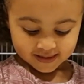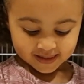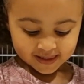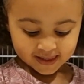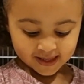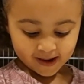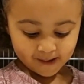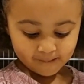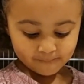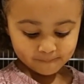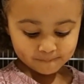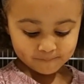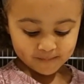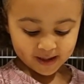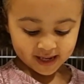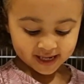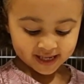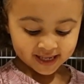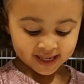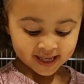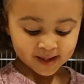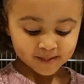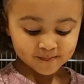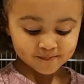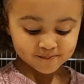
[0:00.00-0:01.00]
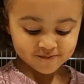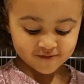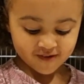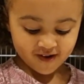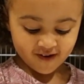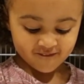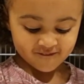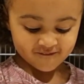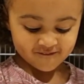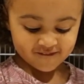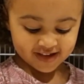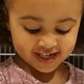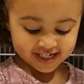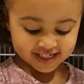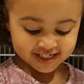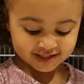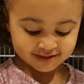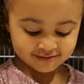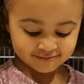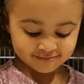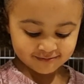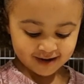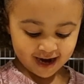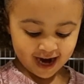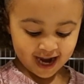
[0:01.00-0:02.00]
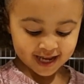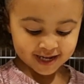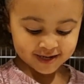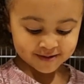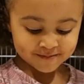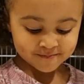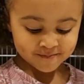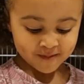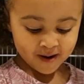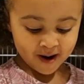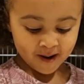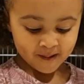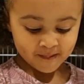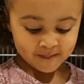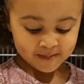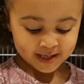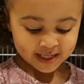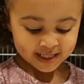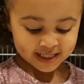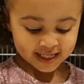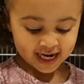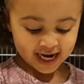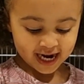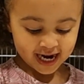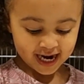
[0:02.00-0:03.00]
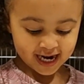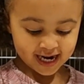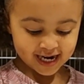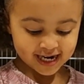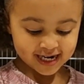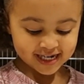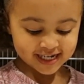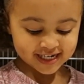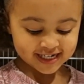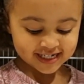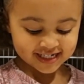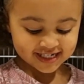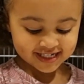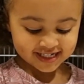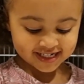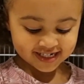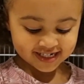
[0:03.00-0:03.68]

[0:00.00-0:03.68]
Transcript: Making breakfast like Mommy does.